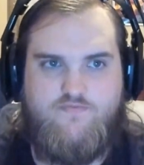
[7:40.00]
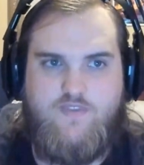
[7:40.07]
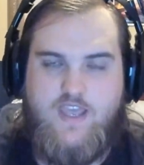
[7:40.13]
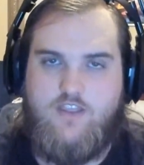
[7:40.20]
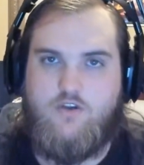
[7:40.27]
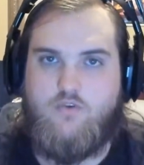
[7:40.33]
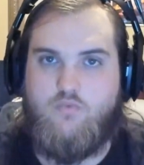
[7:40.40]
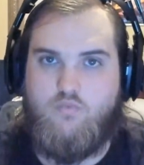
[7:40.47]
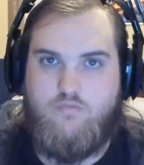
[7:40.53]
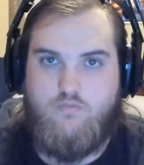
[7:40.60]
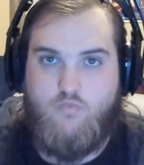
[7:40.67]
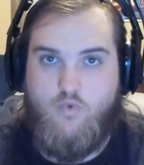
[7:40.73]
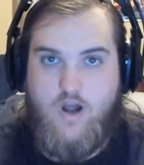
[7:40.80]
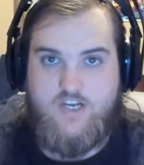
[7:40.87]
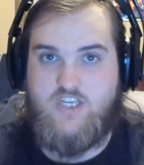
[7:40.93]
either
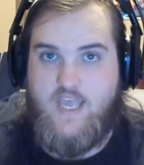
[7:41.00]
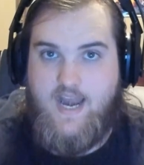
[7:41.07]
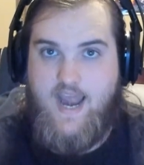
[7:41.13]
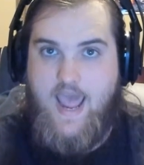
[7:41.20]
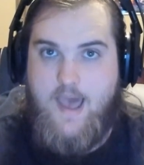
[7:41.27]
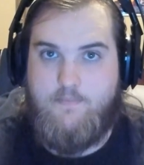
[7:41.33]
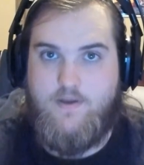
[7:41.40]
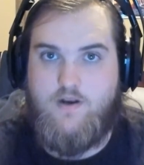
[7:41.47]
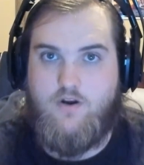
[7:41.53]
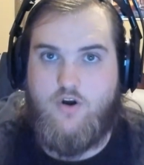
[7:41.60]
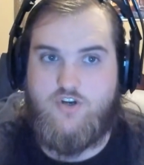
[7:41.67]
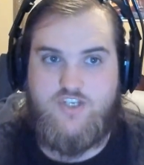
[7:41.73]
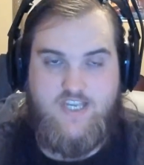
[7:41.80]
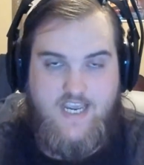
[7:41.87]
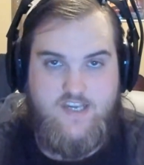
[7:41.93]
watch that happen or
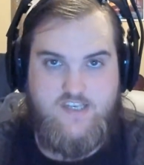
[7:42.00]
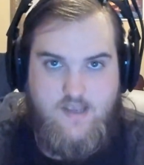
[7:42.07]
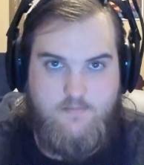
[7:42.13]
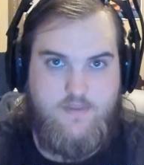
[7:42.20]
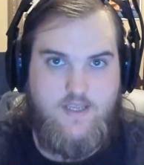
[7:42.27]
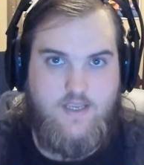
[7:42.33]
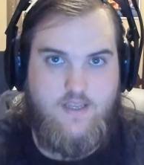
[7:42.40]
say something?